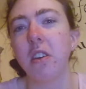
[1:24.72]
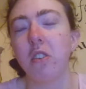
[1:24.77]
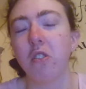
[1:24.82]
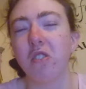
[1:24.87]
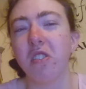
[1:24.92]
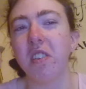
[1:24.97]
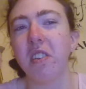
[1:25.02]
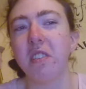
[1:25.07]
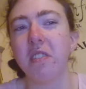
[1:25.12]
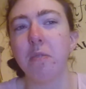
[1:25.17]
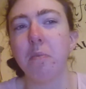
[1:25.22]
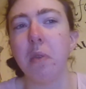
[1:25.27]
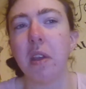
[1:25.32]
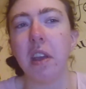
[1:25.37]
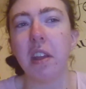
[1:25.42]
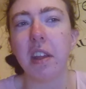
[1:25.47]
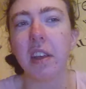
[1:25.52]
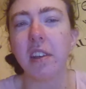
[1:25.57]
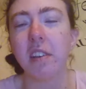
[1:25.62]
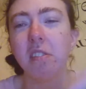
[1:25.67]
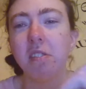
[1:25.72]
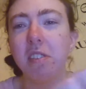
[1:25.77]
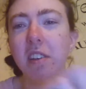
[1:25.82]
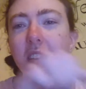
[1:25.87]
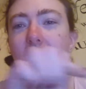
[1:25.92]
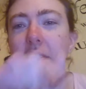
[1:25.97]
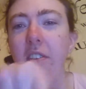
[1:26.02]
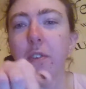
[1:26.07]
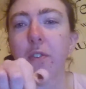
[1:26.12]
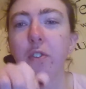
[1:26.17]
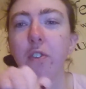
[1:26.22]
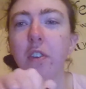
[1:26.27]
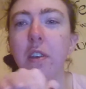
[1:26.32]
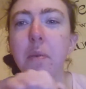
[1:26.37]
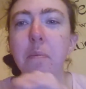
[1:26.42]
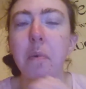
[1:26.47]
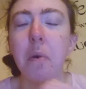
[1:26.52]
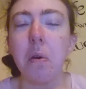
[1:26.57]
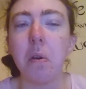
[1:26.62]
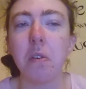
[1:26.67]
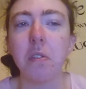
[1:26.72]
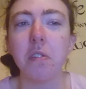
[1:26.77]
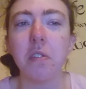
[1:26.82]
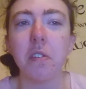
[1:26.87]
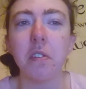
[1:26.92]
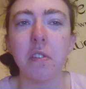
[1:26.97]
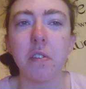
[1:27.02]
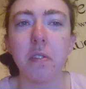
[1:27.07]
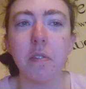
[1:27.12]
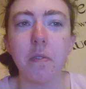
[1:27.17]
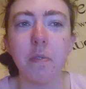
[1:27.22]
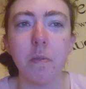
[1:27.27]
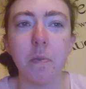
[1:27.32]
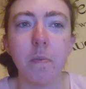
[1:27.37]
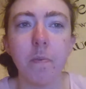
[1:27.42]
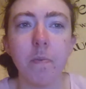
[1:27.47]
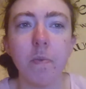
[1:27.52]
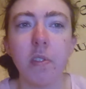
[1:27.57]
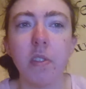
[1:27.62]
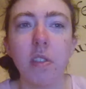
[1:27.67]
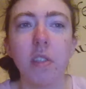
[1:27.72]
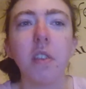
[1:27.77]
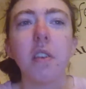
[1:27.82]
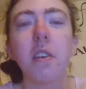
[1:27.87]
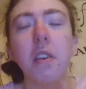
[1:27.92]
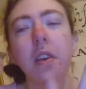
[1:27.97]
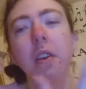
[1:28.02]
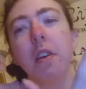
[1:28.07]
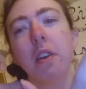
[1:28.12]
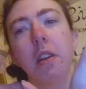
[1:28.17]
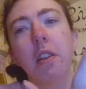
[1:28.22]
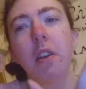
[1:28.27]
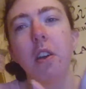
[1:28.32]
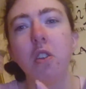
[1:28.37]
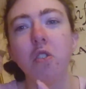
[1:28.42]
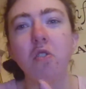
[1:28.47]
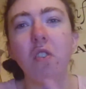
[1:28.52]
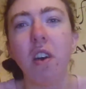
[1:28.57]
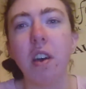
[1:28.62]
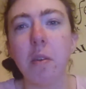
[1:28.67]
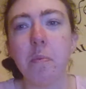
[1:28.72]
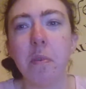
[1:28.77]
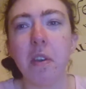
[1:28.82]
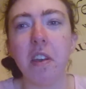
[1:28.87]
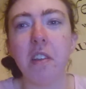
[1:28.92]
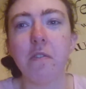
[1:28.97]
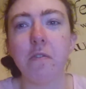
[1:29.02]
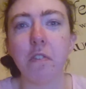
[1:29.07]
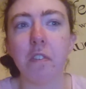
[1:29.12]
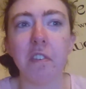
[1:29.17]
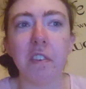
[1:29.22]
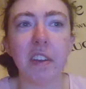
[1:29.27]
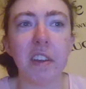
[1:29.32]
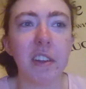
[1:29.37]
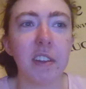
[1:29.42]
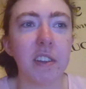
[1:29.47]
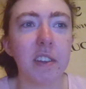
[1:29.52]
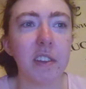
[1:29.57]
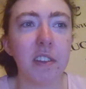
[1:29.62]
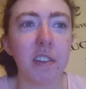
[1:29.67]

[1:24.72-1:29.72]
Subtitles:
Trilogy being like a series of three books. No, try being free.